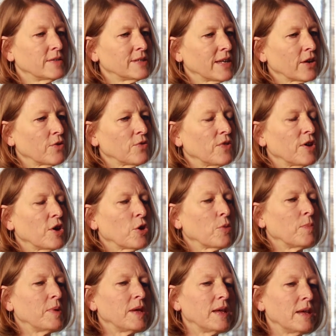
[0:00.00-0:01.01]

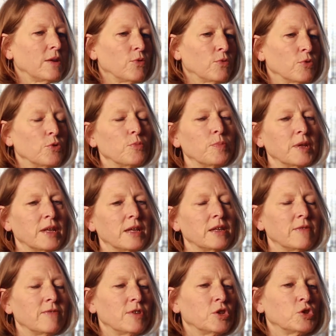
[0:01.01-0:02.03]
psychotherapy, group and
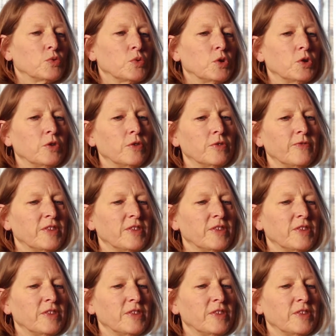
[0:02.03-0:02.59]
individual,